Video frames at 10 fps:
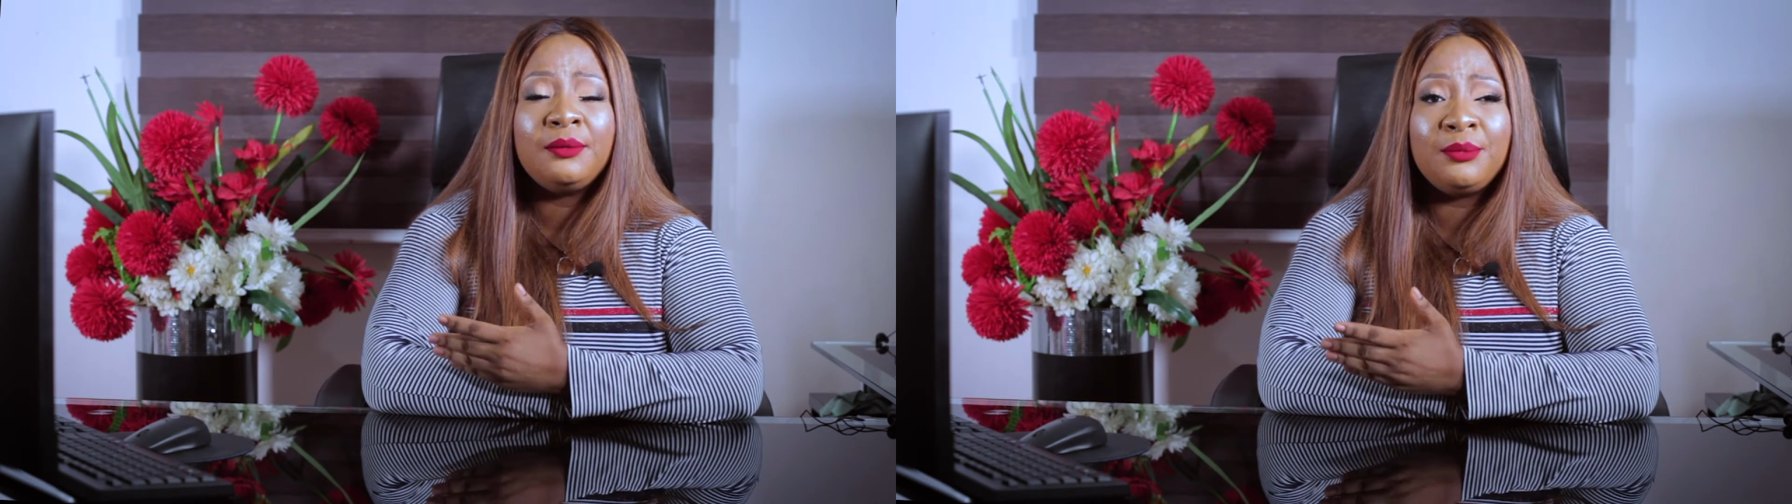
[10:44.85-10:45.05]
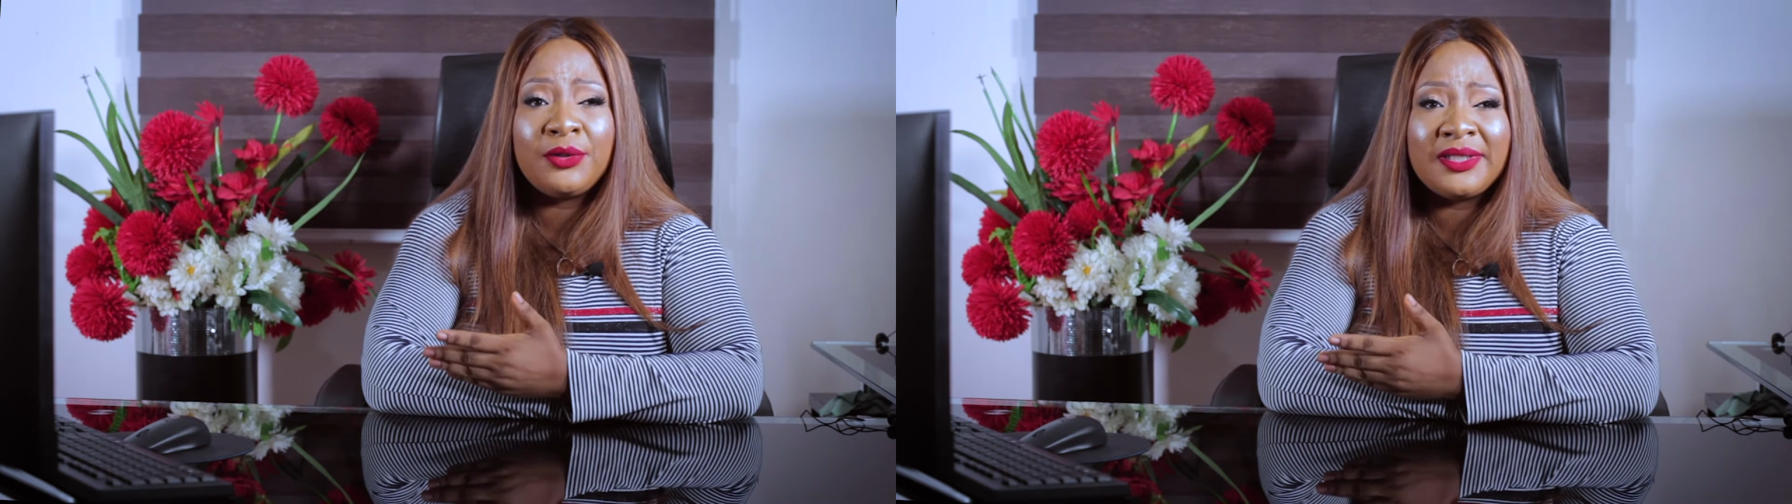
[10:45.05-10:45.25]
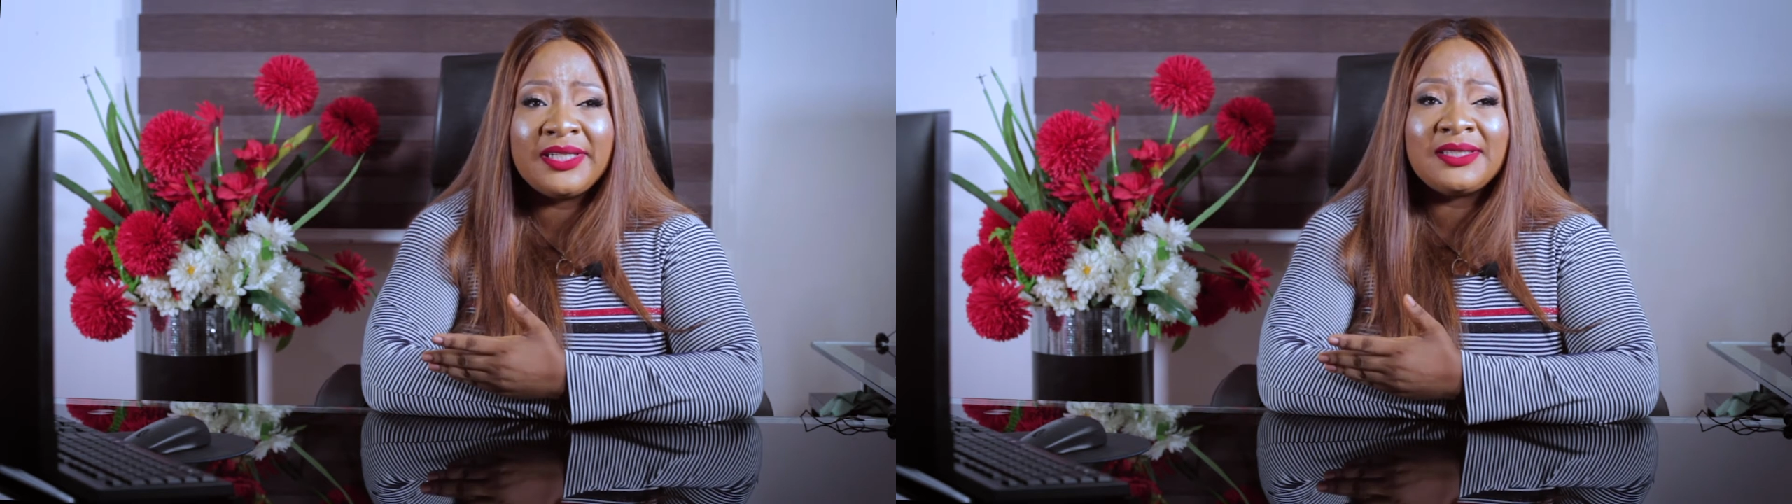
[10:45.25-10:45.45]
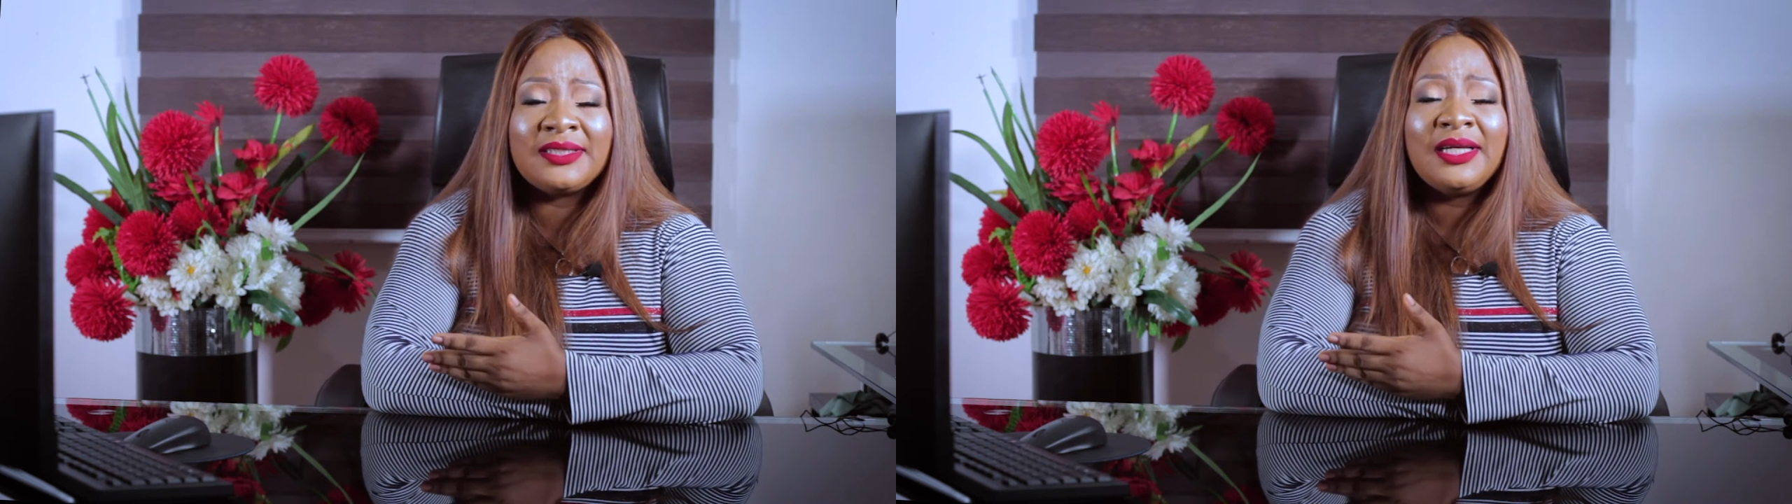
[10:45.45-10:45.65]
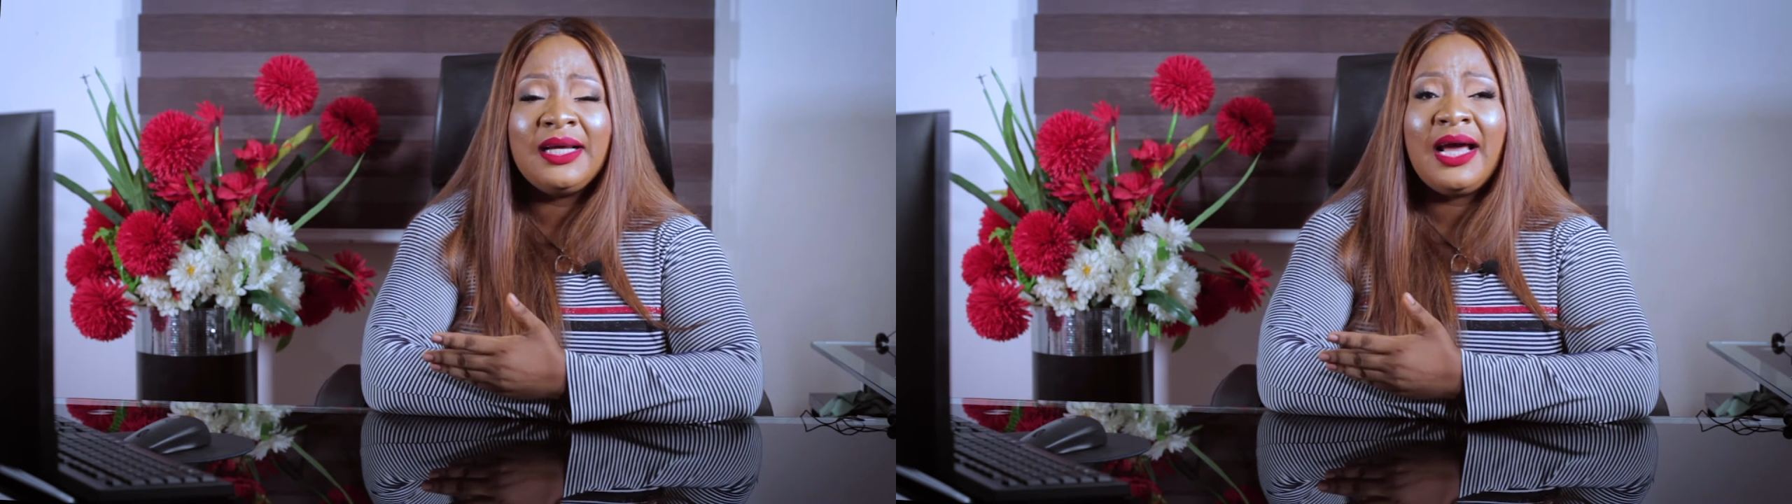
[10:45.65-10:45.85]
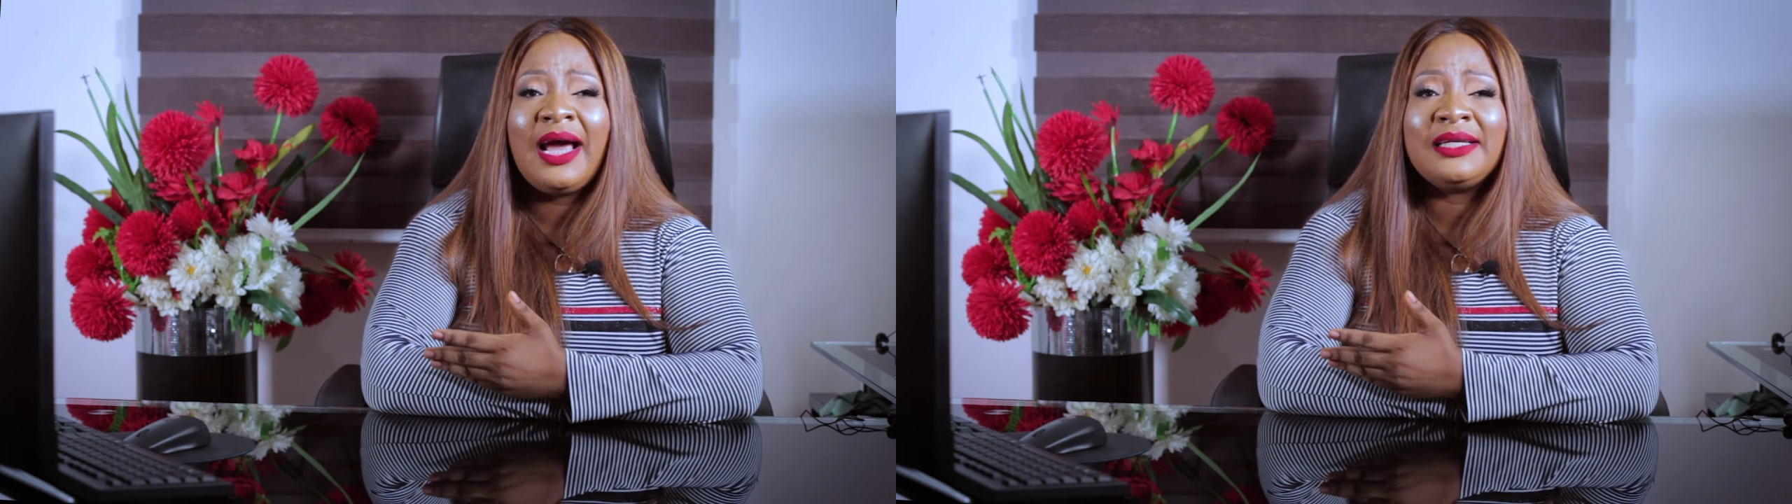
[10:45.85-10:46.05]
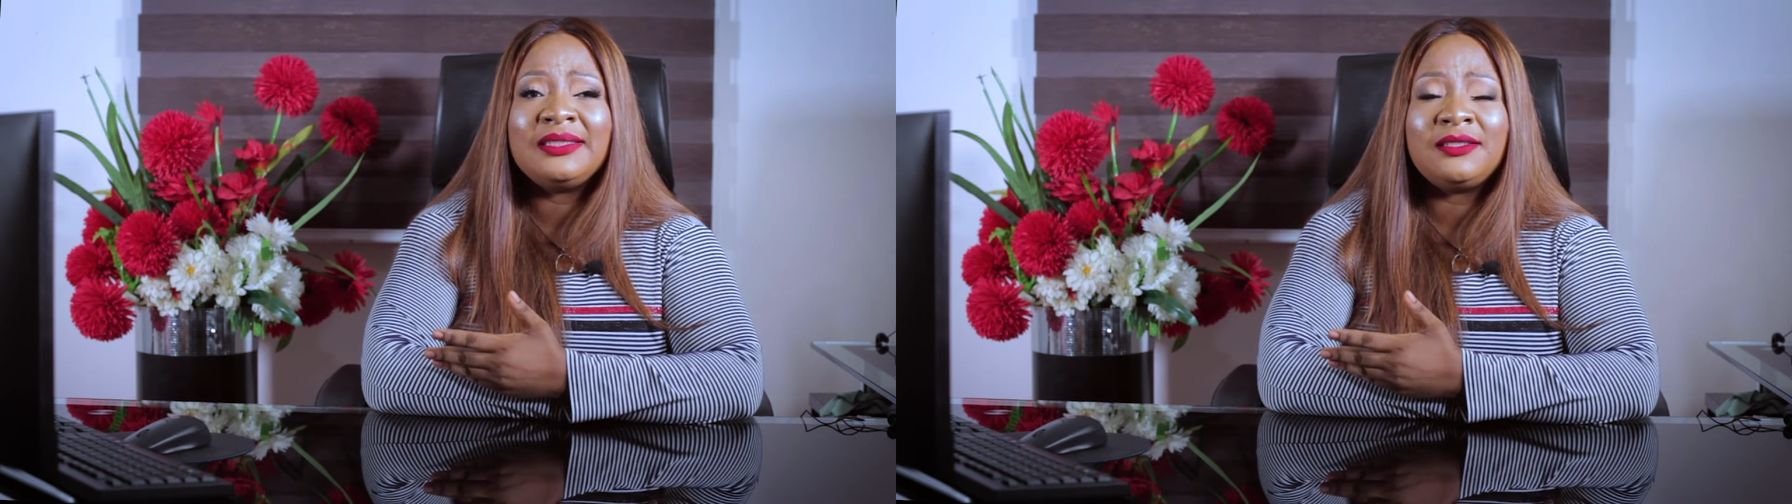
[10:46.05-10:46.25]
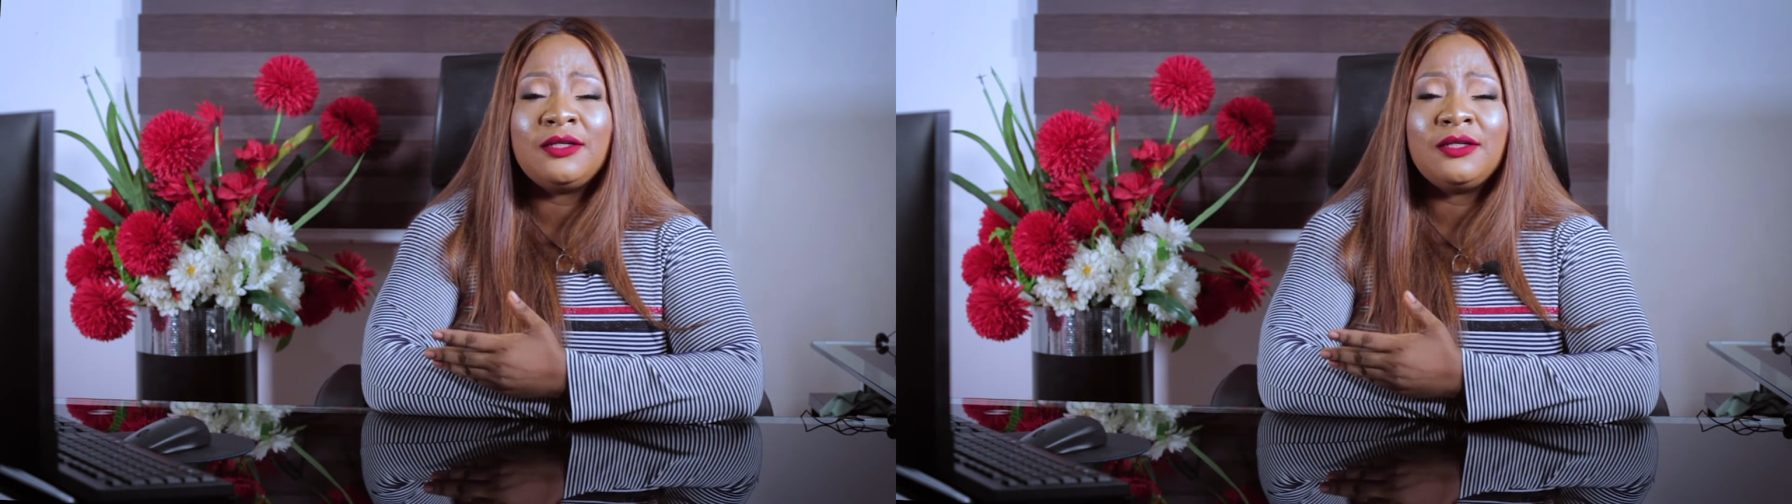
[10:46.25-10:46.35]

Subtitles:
mothers, and